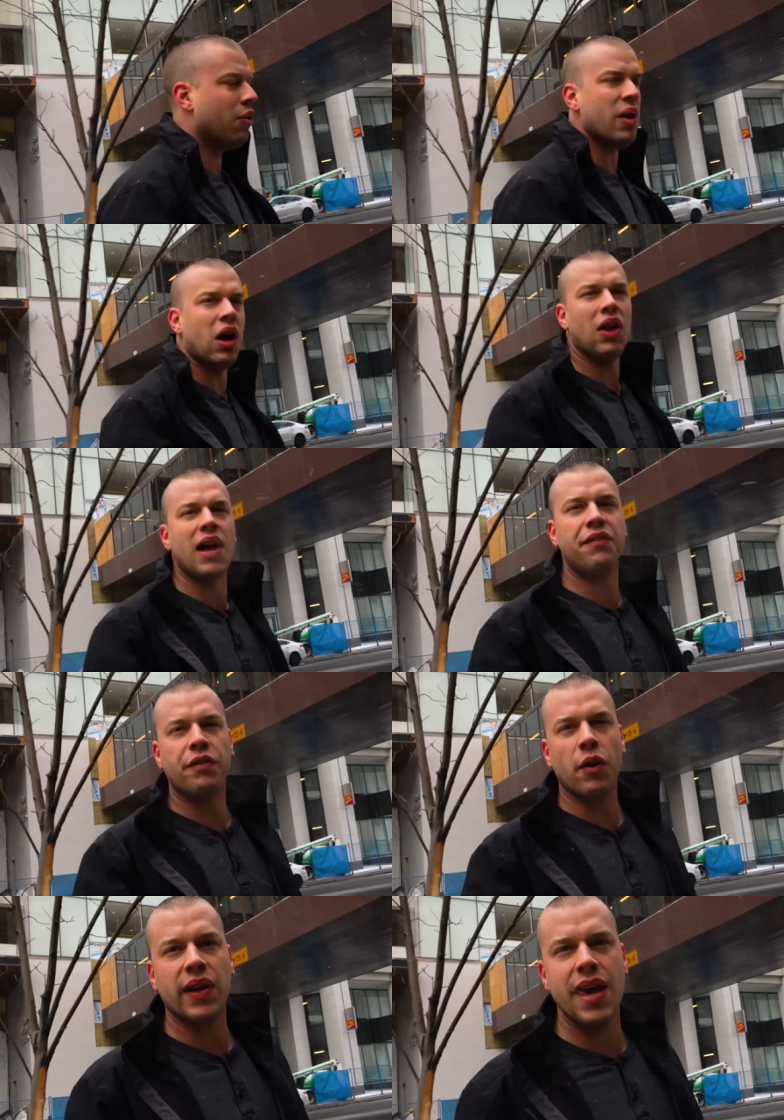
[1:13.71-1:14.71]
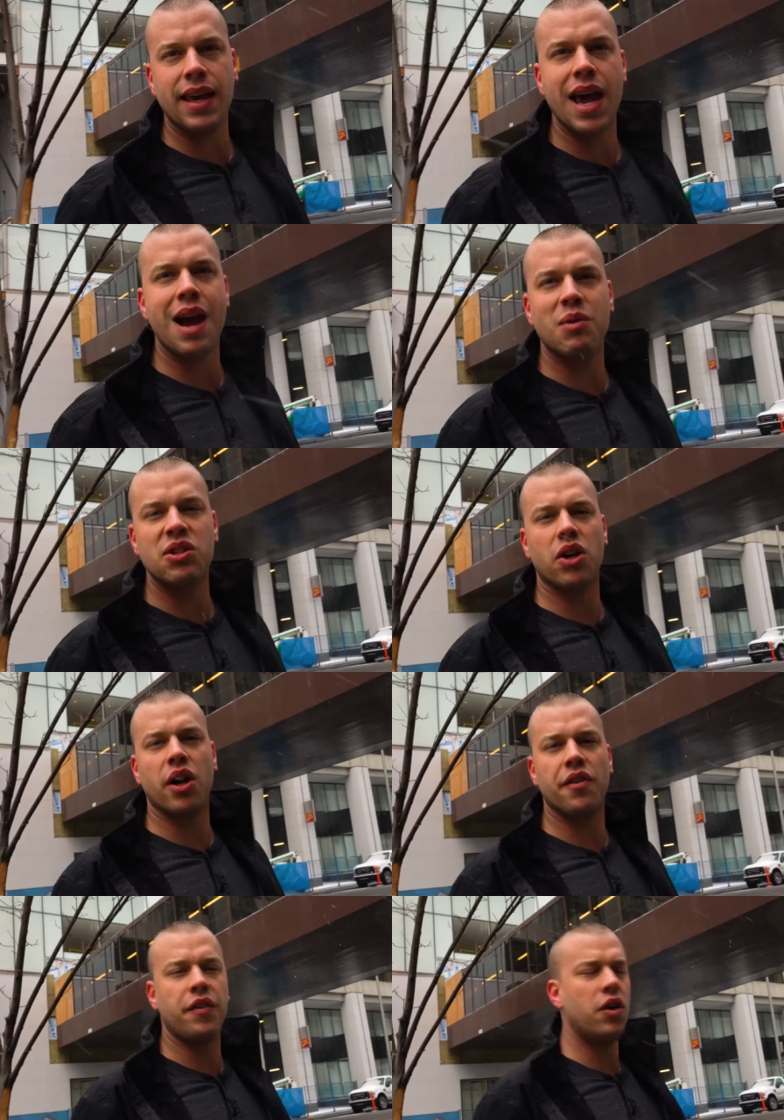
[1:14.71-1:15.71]
We all have 4K cameras on
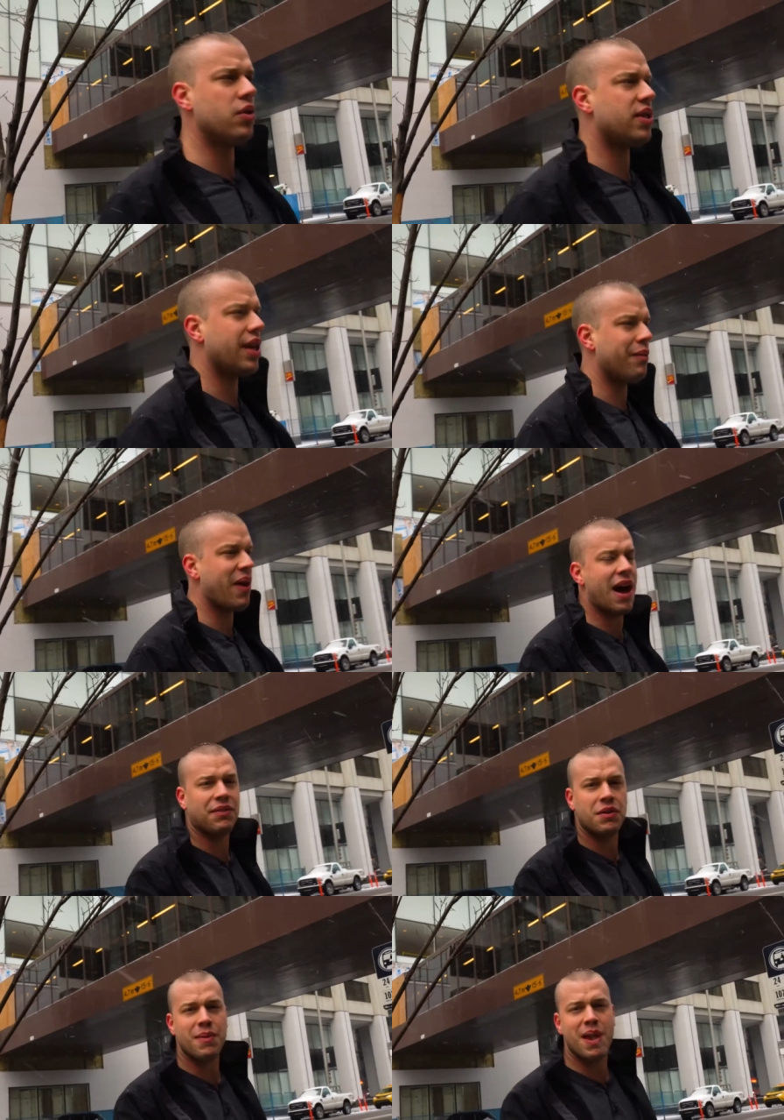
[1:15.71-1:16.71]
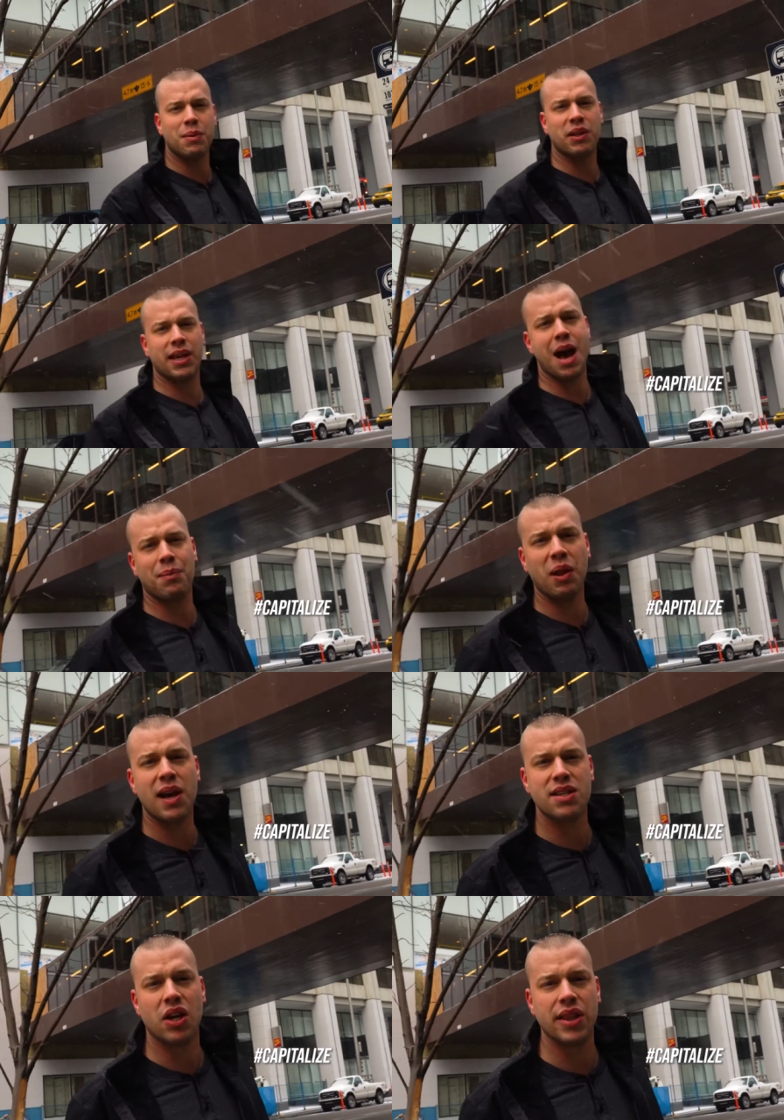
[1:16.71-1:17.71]
our phones and we have to be able to
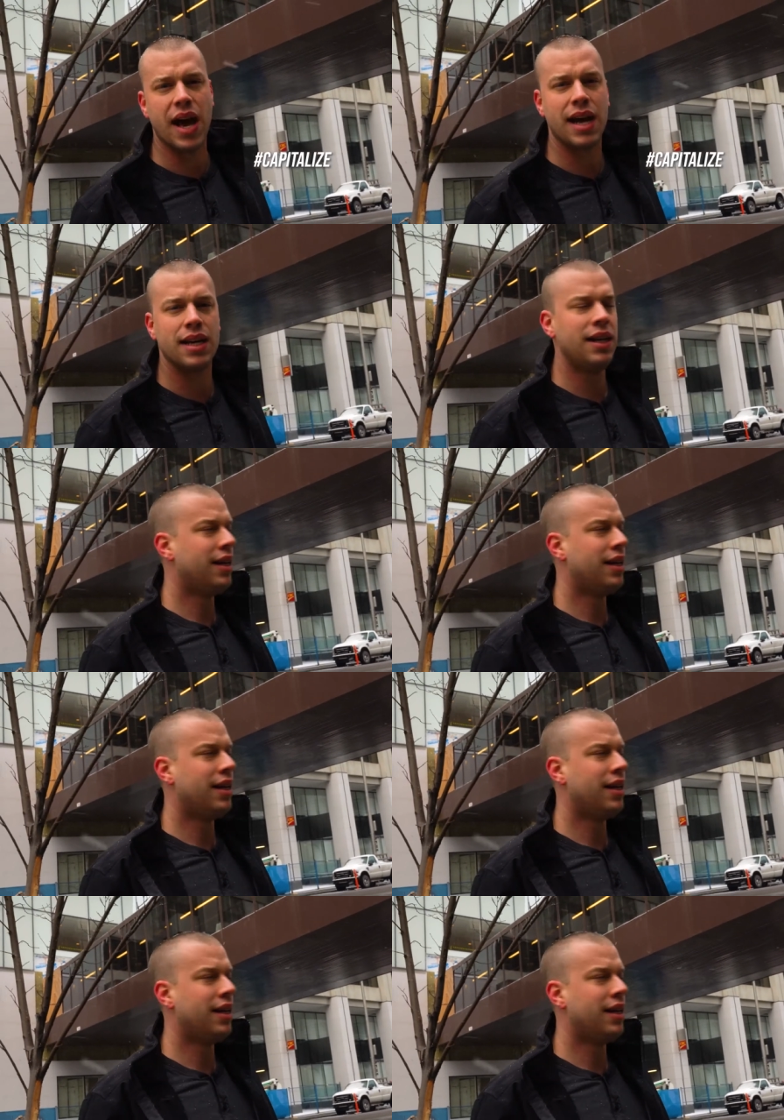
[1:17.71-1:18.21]
capitalize on that.